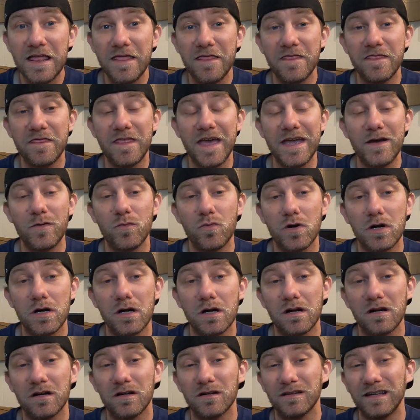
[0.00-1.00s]
They
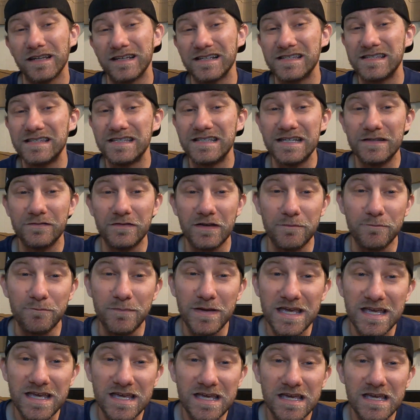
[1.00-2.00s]
were like Stevie
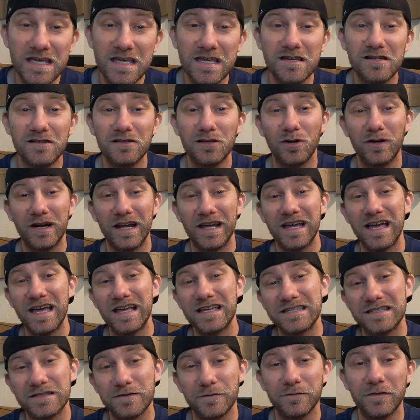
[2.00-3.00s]
B, Gloria
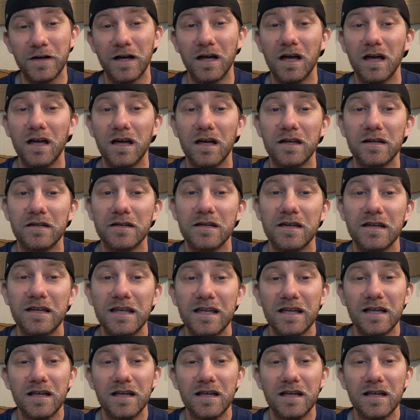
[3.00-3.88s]
Estefan,